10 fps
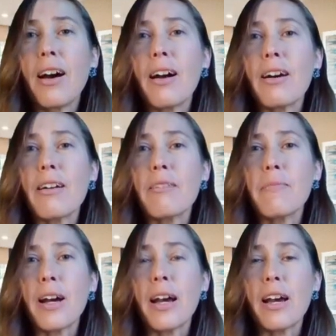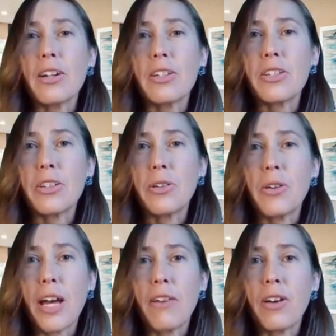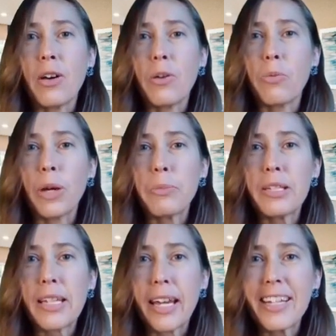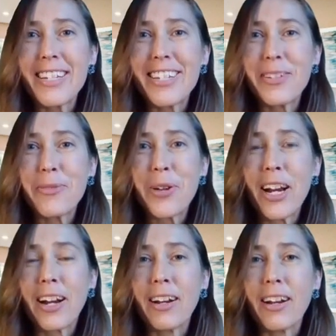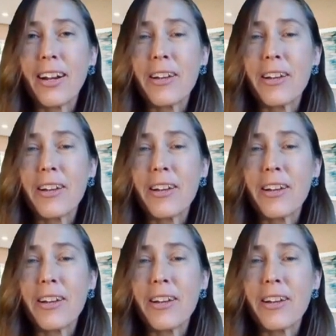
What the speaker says: I also have a website where